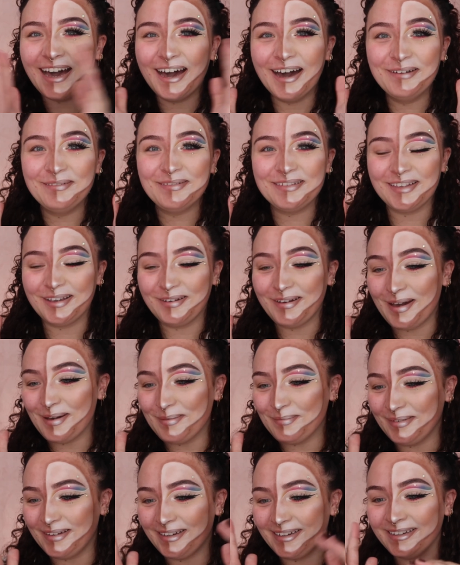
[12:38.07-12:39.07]
I'm so
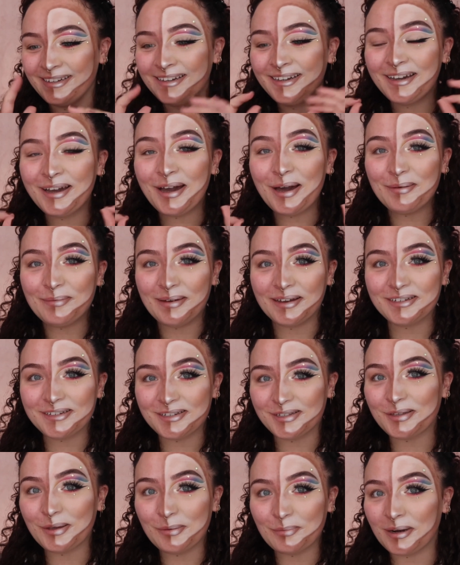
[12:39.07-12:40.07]
happy. I'm
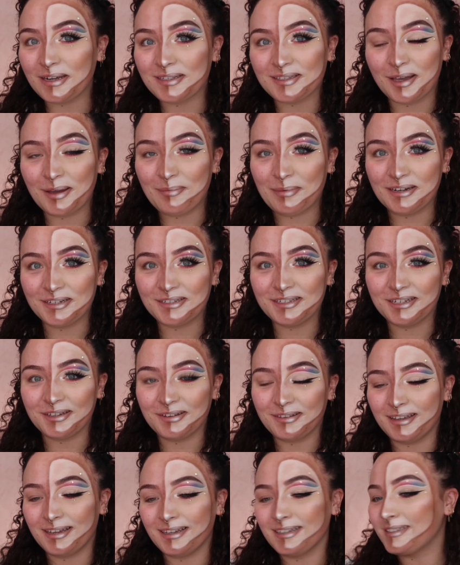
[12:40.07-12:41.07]
actually so impressed that I managed to
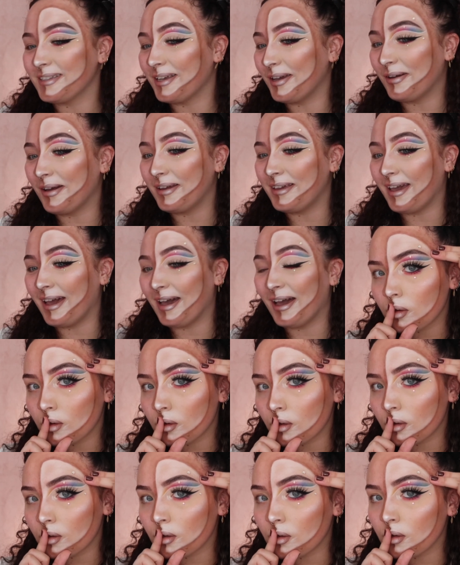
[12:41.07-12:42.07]
do this. So yeah, I
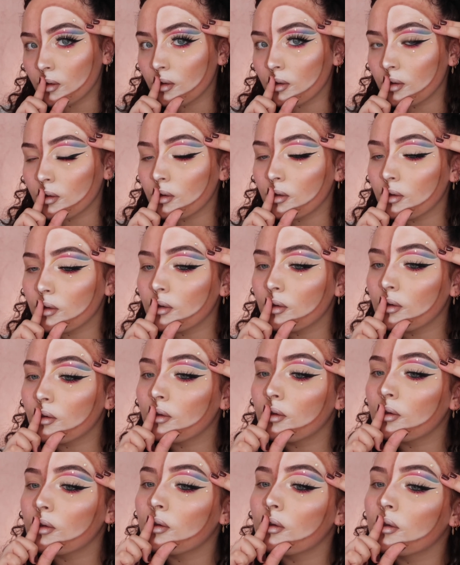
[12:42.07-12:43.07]
really hope you guys enjoyed this
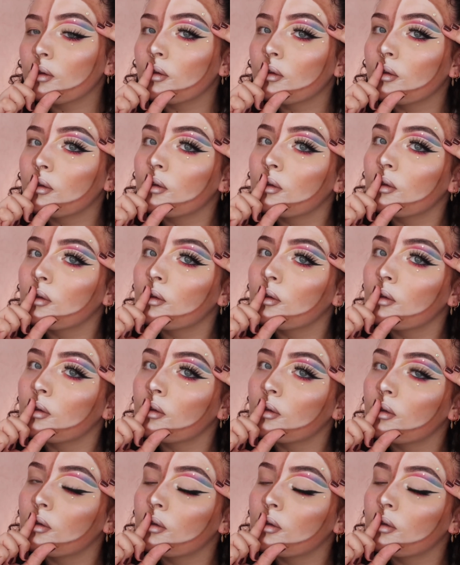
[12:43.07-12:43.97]
video. If you did,